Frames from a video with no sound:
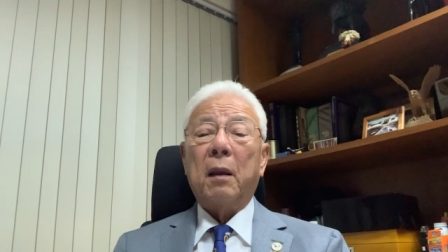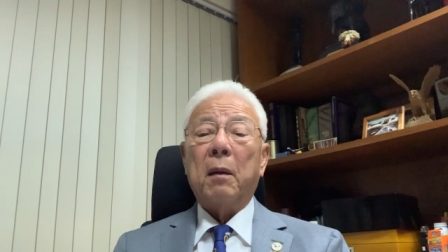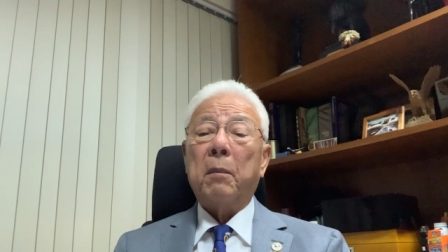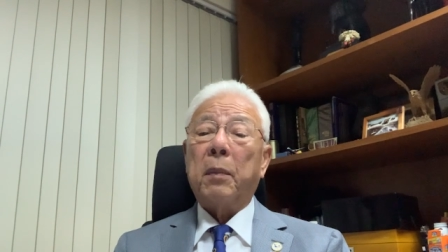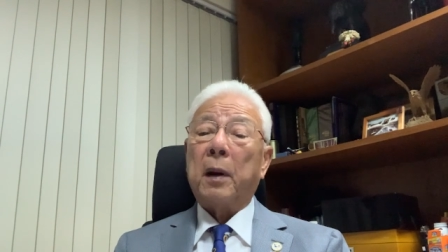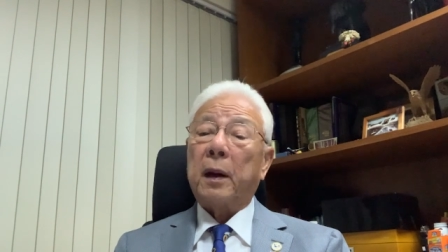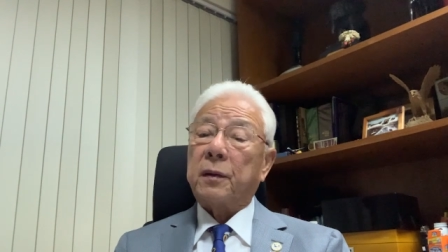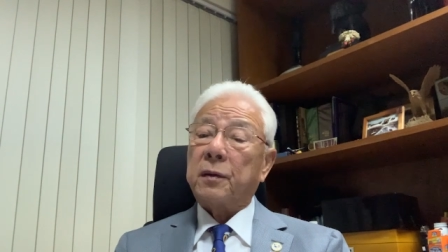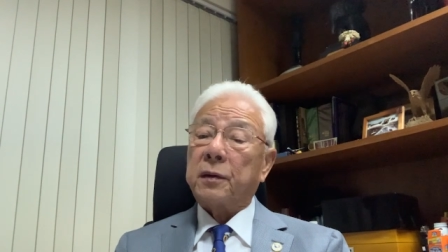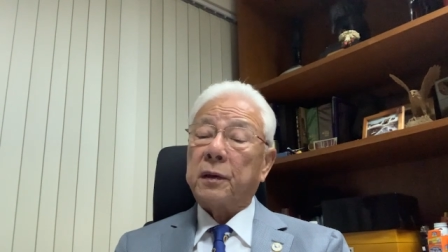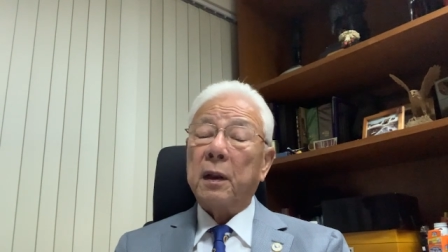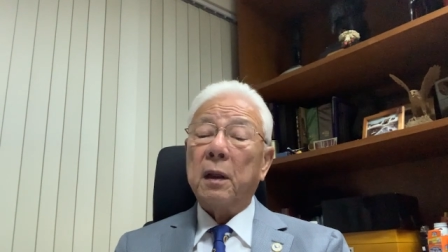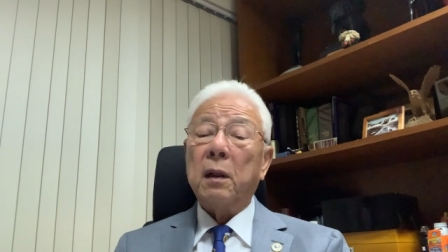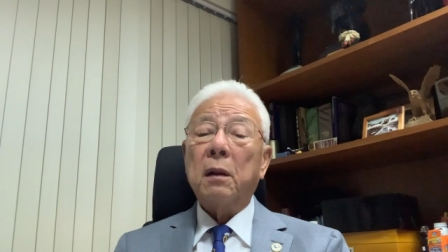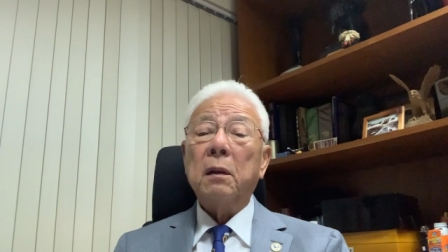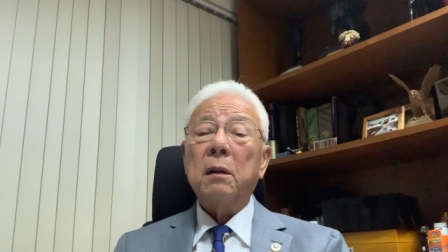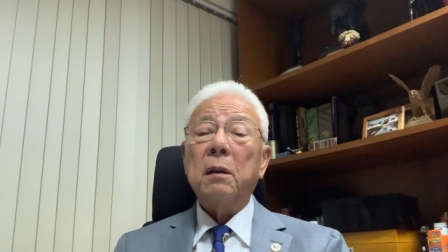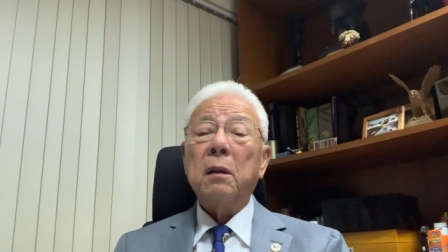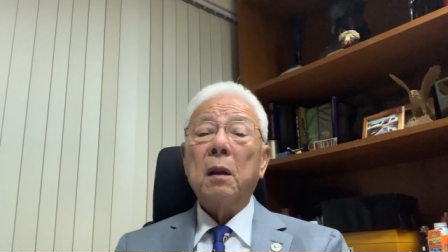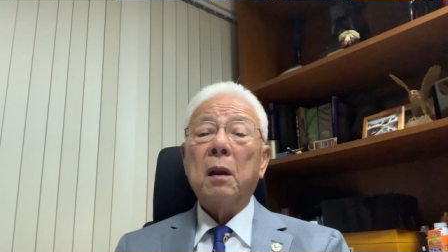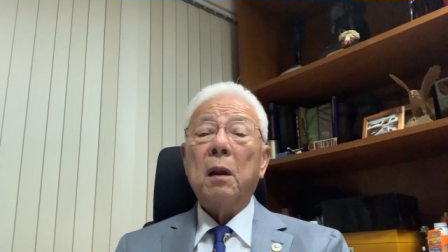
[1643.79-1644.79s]
But
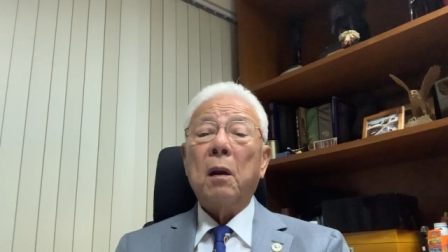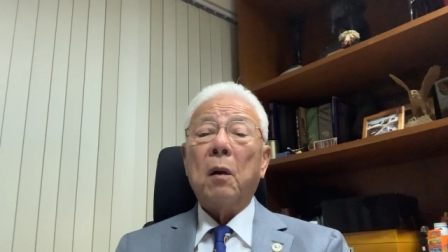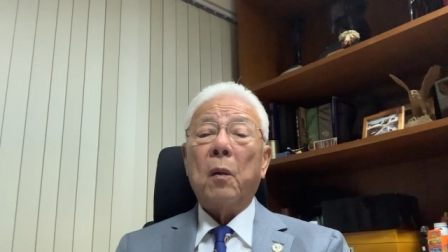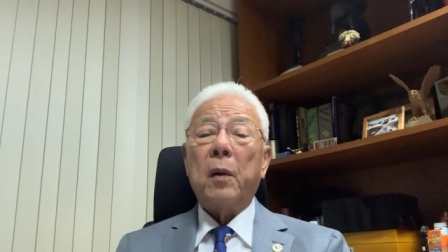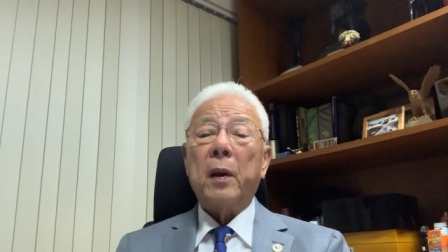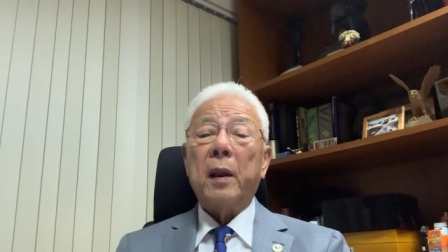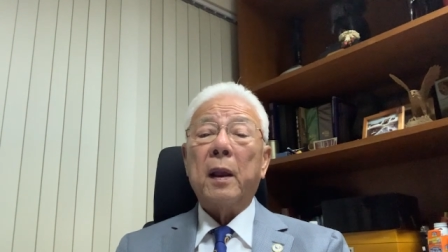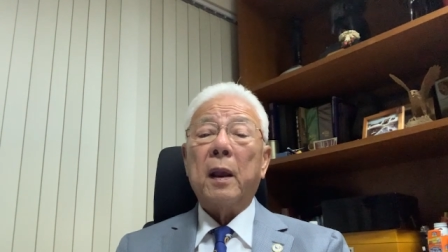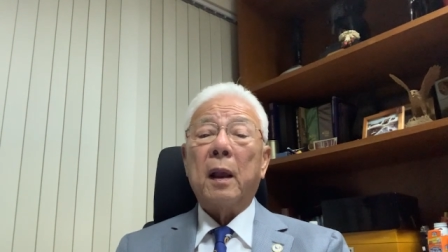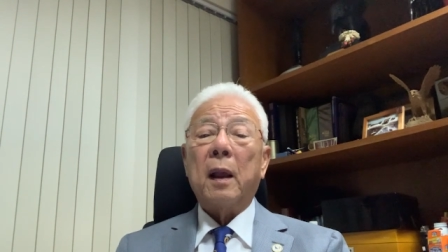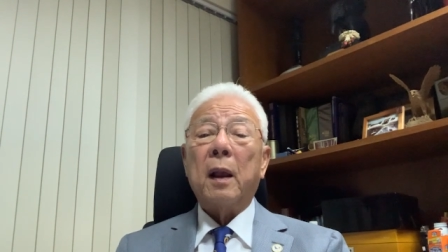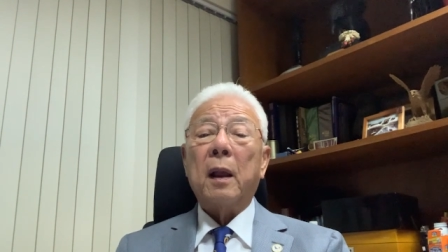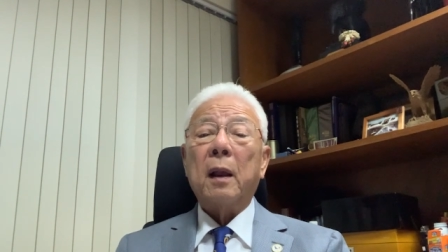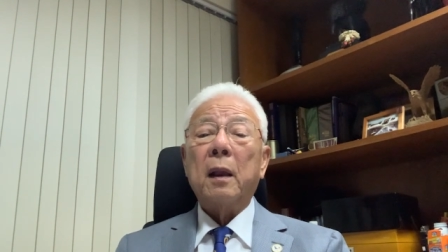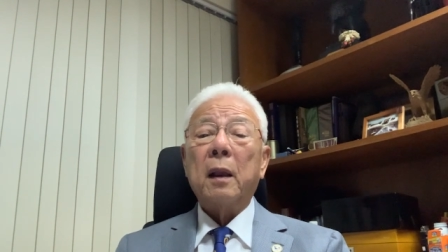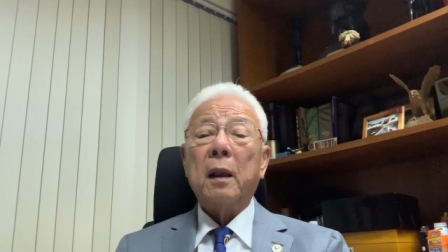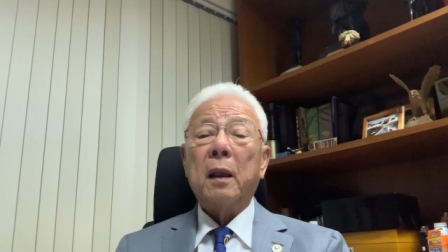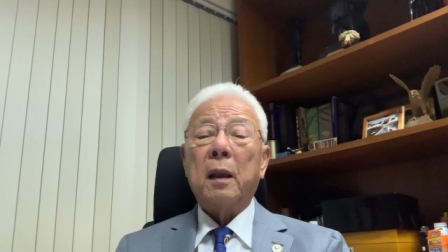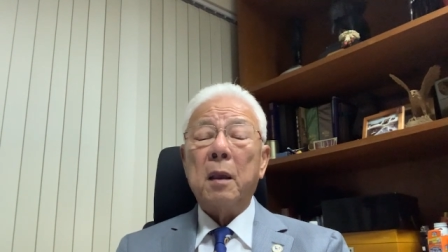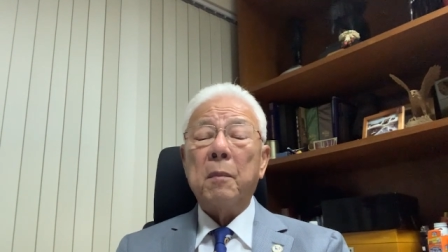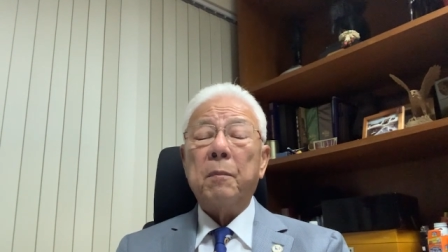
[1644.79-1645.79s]
still, we are
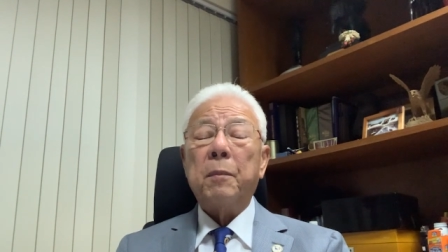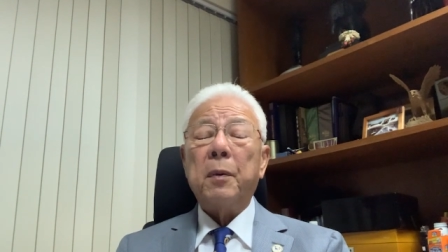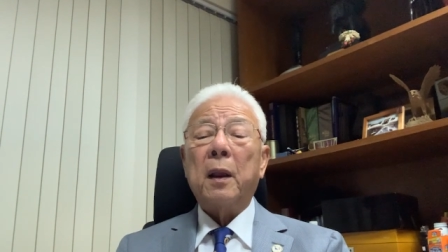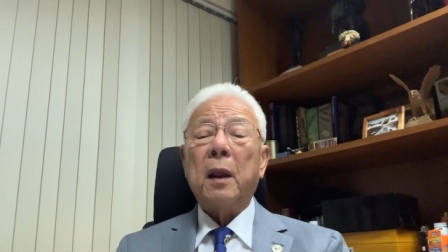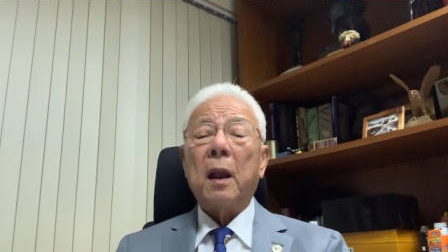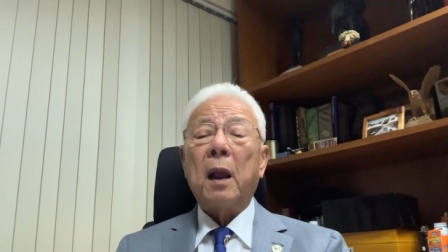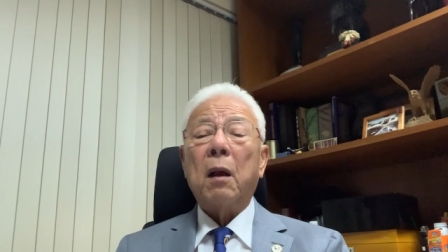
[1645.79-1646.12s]
keeping